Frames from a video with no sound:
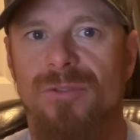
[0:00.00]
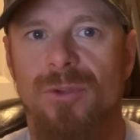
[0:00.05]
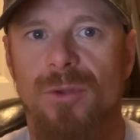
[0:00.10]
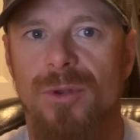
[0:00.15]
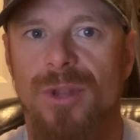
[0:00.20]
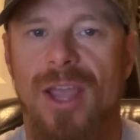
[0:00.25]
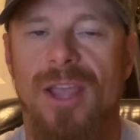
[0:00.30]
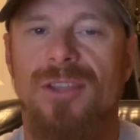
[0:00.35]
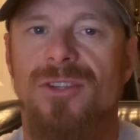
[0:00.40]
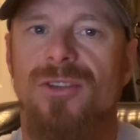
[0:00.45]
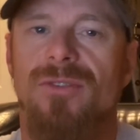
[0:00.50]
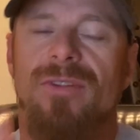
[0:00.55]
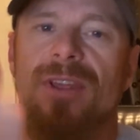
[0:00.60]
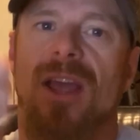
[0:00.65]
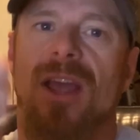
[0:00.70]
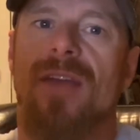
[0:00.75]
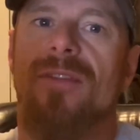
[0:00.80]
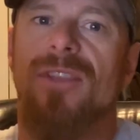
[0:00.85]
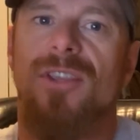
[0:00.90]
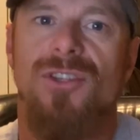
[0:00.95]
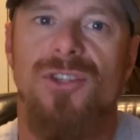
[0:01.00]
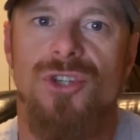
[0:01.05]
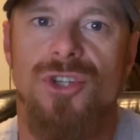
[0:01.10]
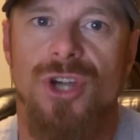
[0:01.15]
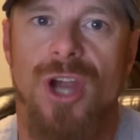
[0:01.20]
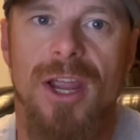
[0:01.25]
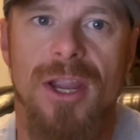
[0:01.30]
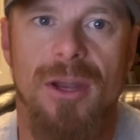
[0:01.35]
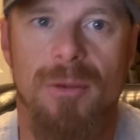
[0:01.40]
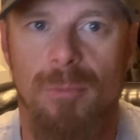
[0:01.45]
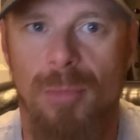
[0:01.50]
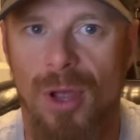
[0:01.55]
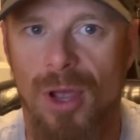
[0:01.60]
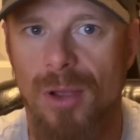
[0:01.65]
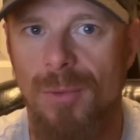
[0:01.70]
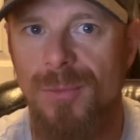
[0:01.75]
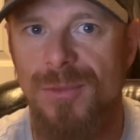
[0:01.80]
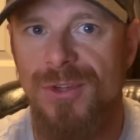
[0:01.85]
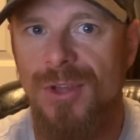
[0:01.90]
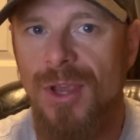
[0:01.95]
few days, you had these giant
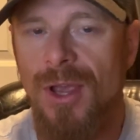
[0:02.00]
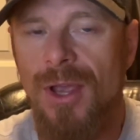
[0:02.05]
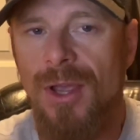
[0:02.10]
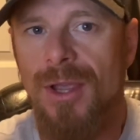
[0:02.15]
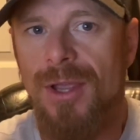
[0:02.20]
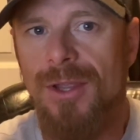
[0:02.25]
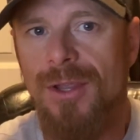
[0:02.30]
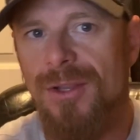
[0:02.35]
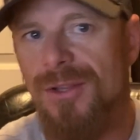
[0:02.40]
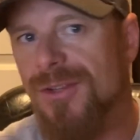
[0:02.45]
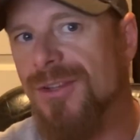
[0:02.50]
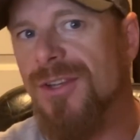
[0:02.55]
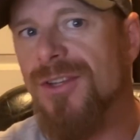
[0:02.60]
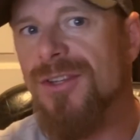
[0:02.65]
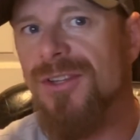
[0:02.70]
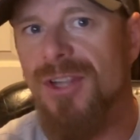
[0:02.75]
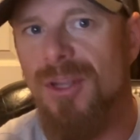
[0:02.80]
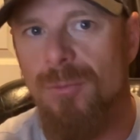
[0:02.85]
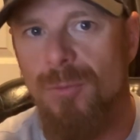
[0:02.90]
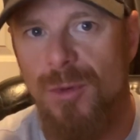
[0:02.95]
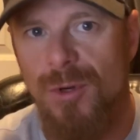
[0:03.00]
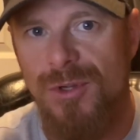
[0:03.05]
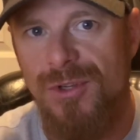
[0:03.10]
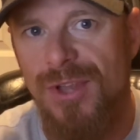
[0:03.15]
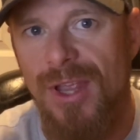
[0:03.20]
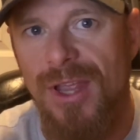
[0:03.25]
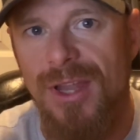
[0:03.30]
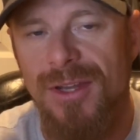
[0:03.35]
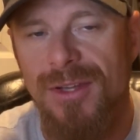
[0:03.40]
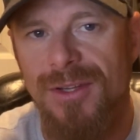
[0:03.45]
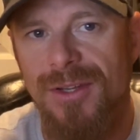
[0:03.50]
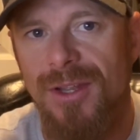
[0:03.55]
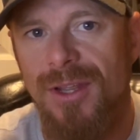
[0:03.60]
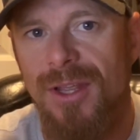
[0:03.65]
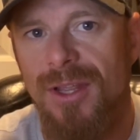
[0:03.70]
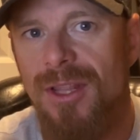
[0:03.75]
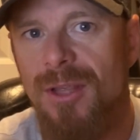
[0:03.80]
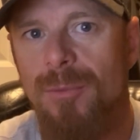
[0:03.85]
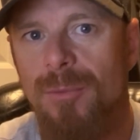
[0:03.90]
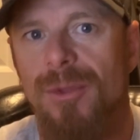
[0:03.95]
pumps. You had 16%, I
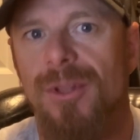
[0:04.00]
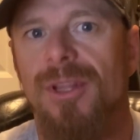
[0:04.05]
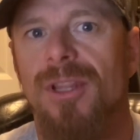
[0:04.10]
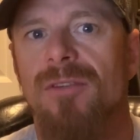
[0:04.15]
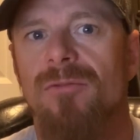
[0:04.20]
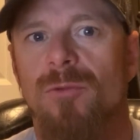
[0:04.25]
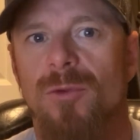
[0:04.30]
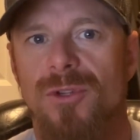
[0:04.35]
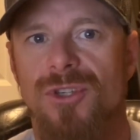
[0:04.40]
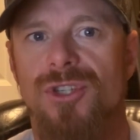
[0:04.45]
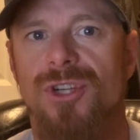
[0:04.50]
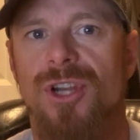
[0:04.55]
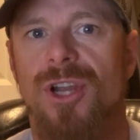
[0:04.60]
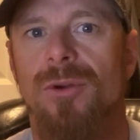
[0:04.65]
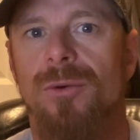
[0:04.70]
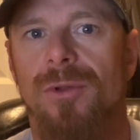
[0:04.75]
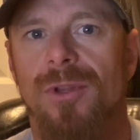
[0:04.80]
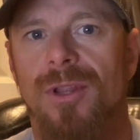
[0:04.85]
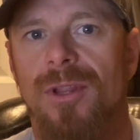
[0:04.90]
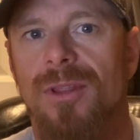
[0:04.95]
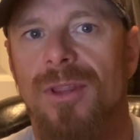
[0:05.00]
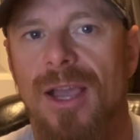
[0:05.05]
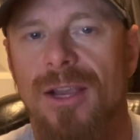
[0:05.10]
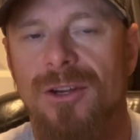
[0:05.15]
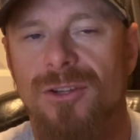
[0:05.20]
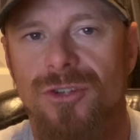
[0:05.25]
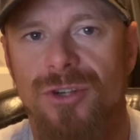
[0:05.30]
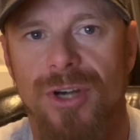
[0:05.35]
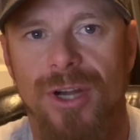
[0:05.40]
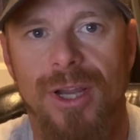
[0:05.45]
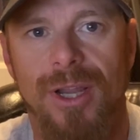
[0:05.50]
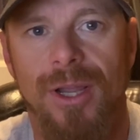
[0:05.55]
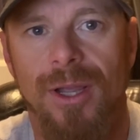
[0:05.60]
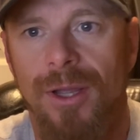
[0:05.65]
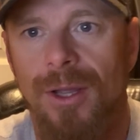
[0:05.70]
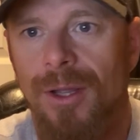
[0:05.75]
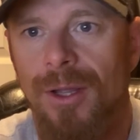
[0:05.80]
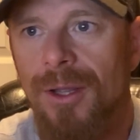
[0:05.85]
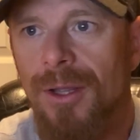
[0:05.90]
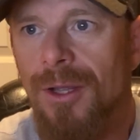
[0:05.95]
believe was General Electric.
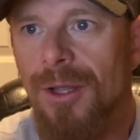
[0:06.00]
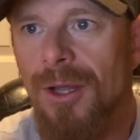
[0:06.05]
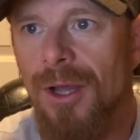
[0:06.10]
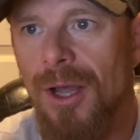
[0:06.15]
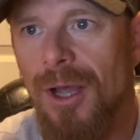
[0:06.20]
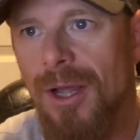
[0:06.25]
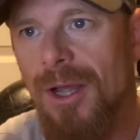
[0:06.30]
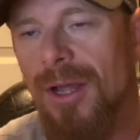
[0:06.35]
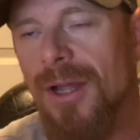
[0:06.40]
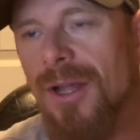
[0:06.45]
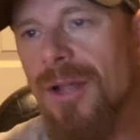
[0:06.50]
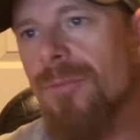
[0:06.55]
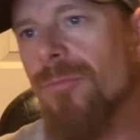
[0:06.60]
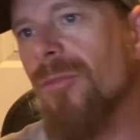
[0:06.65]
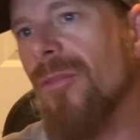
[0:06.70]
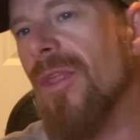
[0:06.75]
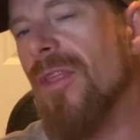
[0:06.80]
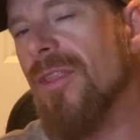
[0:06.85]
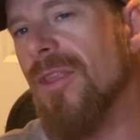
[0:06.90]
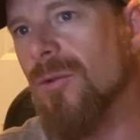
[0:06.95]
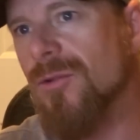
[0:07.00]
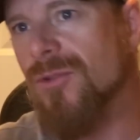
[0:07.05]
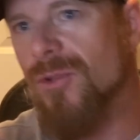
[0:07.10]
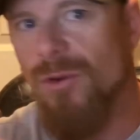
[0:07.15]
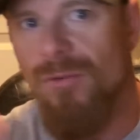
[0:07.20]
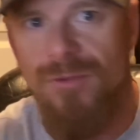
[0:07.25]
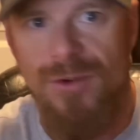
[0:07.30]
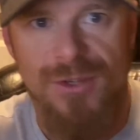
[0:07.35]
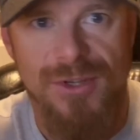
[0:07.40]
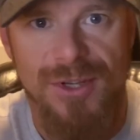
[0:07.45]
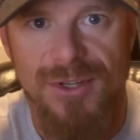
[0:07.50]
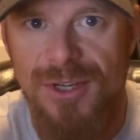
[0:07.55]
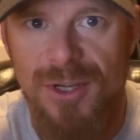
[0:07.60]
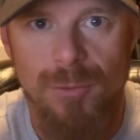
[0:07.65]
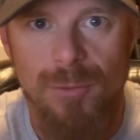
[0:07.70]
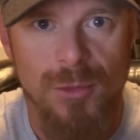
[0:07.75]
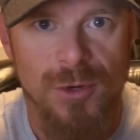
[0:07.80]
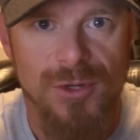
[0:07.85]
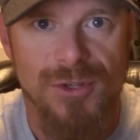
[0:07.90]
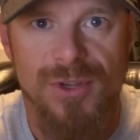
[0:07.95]
I think it was over
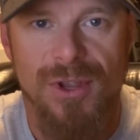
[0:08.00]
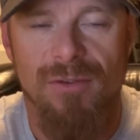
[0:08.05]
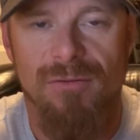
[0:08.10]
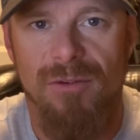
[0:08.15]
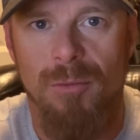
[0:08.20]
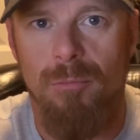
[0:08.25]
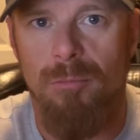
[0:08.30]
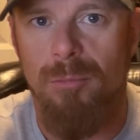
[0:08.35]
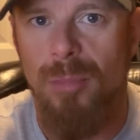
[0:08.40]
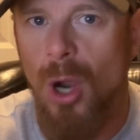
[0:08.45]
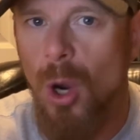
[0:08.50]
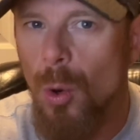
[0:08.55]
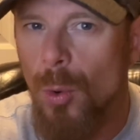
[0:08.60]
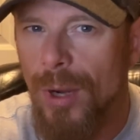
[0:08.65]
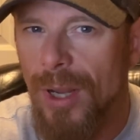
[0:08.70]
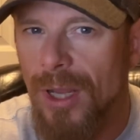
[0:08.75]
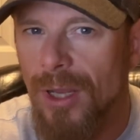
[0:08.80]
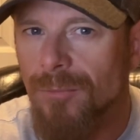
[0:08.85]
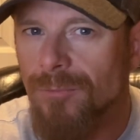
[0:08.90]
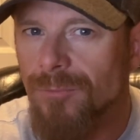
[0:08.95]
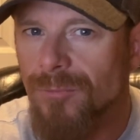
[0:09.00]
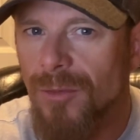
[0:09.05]
16% for Boeing.